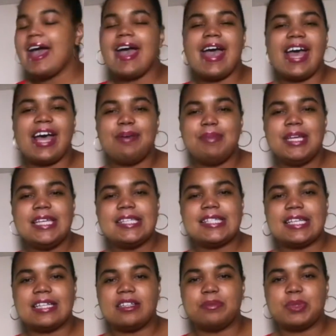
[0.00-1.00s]
How many
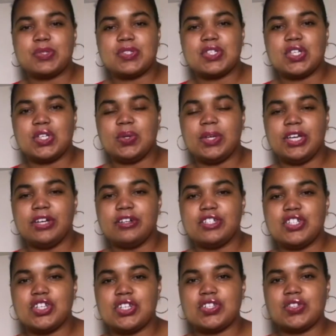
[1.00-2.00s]
syllables do you hear
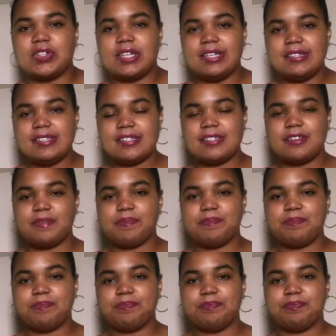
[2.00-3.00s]
in gentleness?
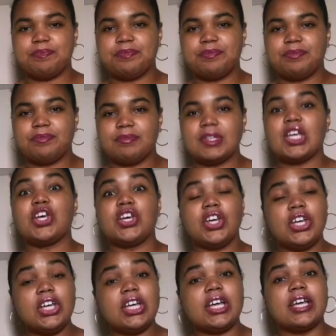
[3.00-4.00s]

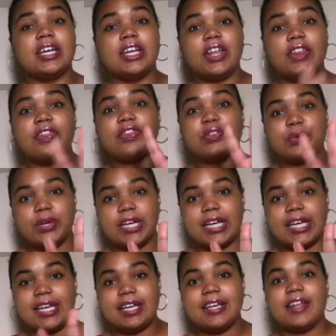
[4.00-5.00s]
Good.
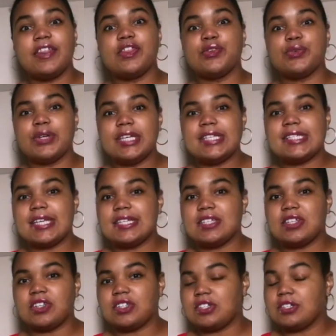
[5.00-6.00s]
Three. Three
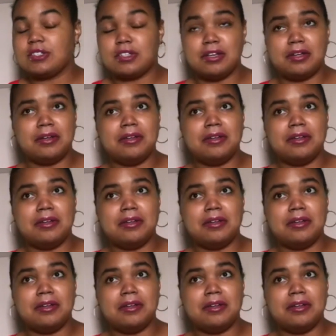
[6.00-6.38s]
syllables.